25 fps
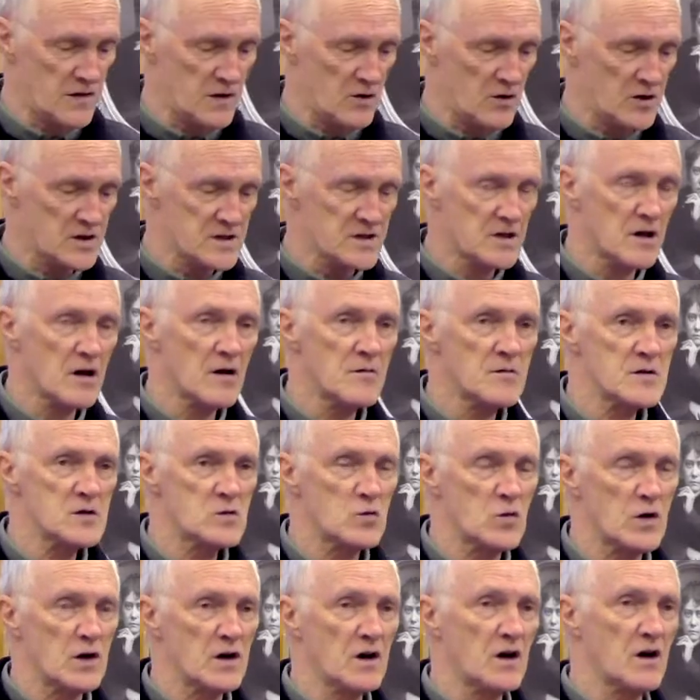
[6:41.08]
There are times
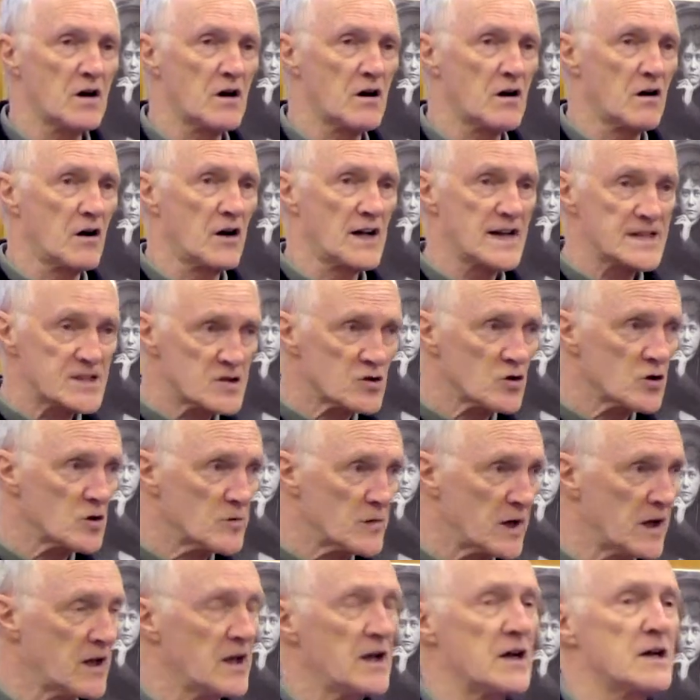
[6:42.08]
when classical
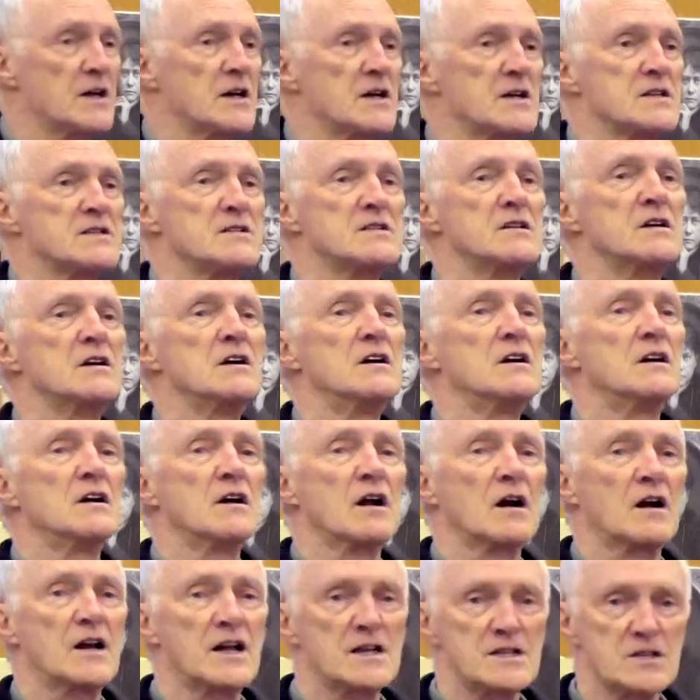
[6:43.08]
mechanics,
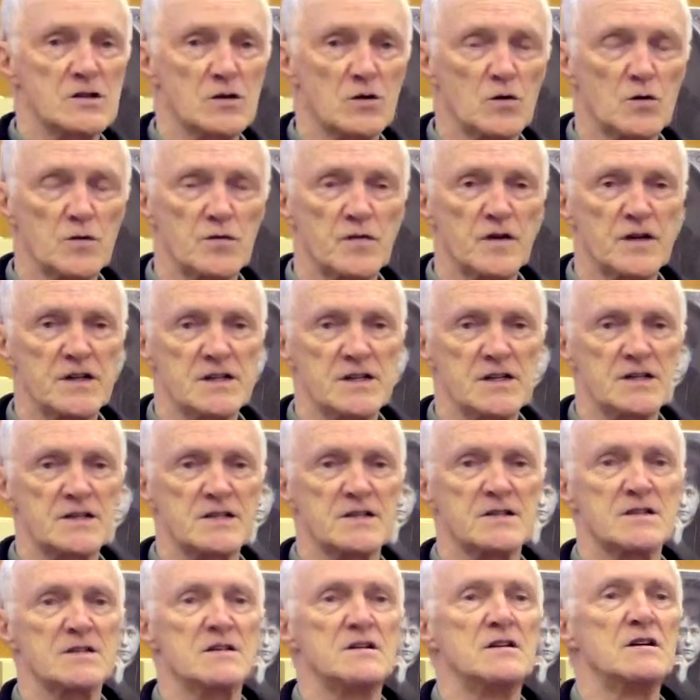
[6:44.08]
classical
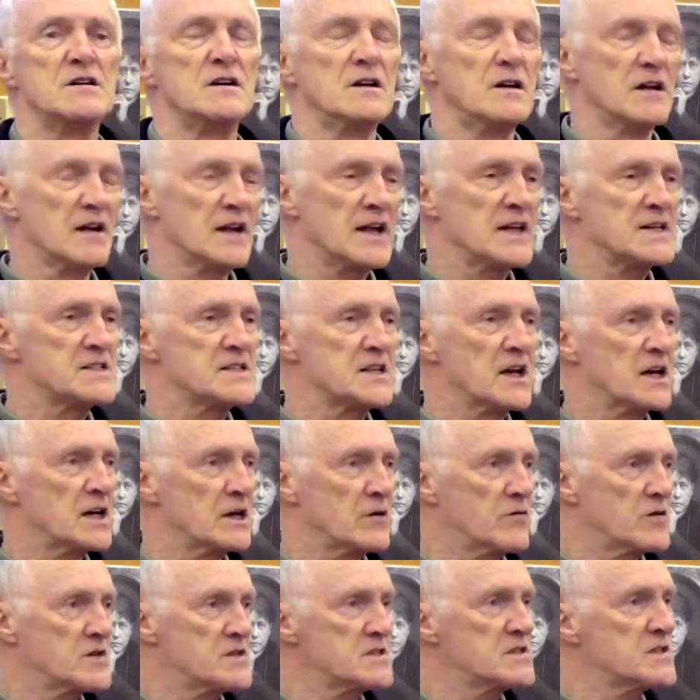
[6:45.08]
physics gets out
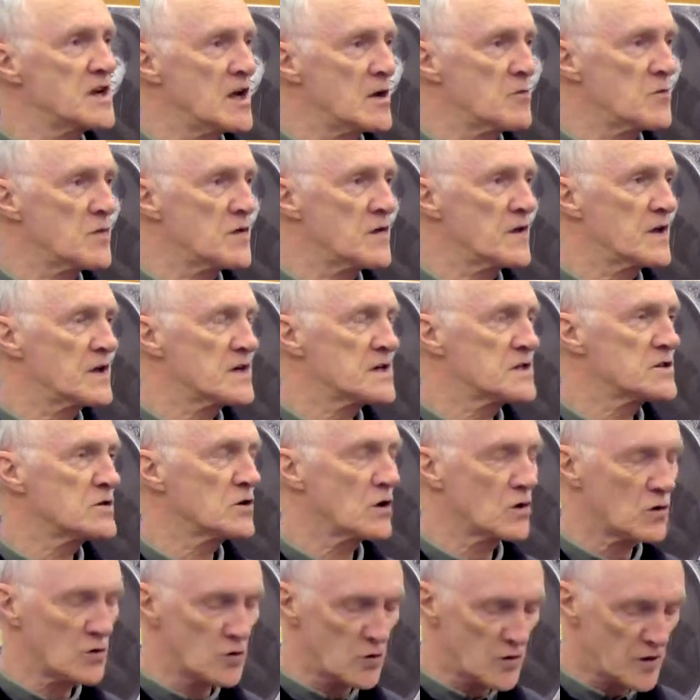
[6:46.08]
of its depth and is
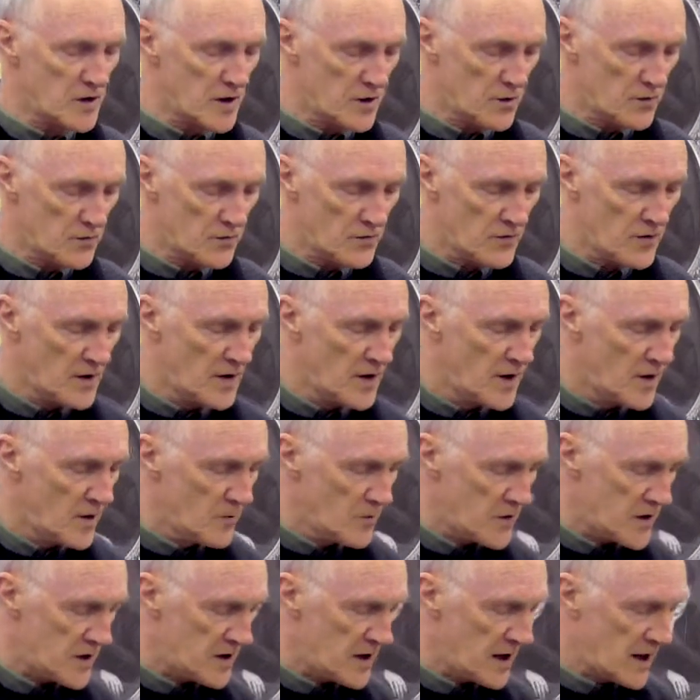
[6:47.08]
not good enough.
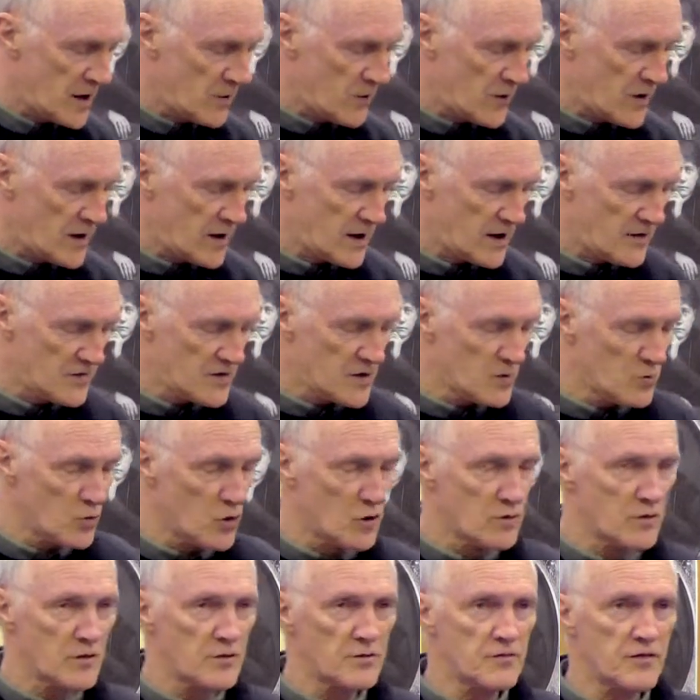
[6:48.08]
But now we have the
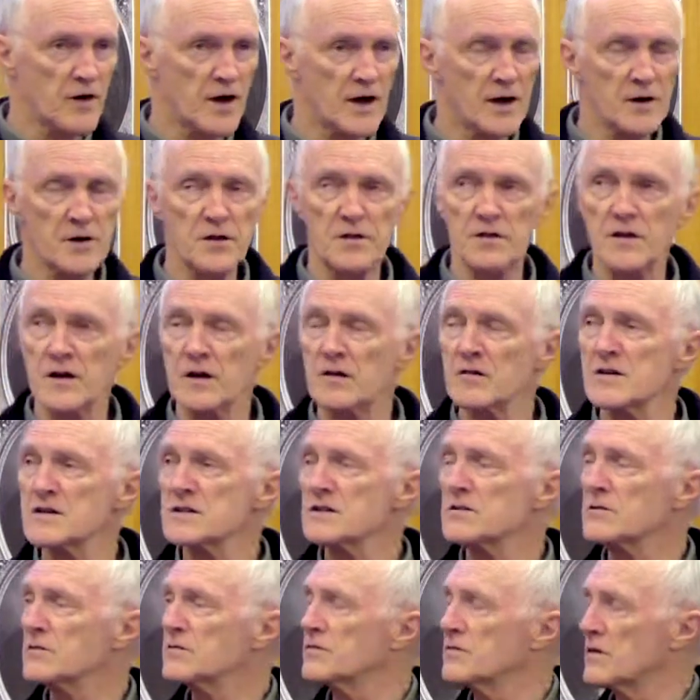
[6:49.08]
more refined theories
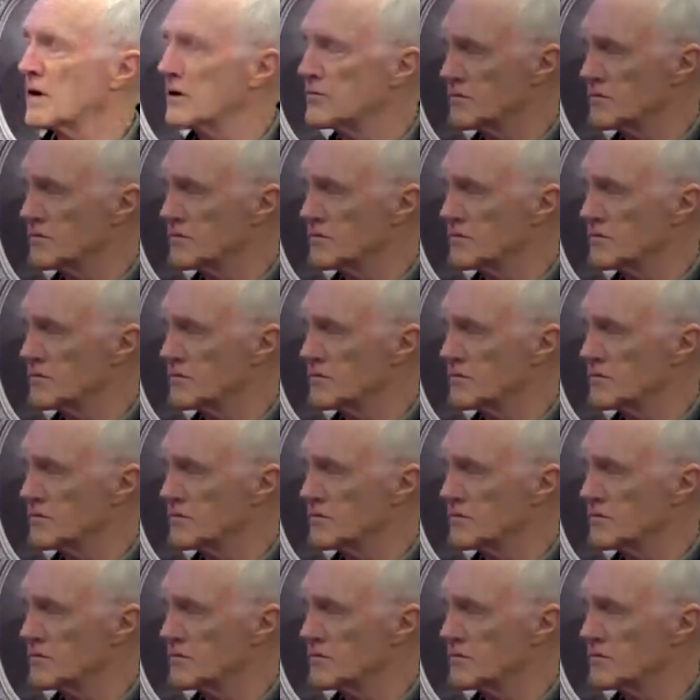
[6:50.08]
of,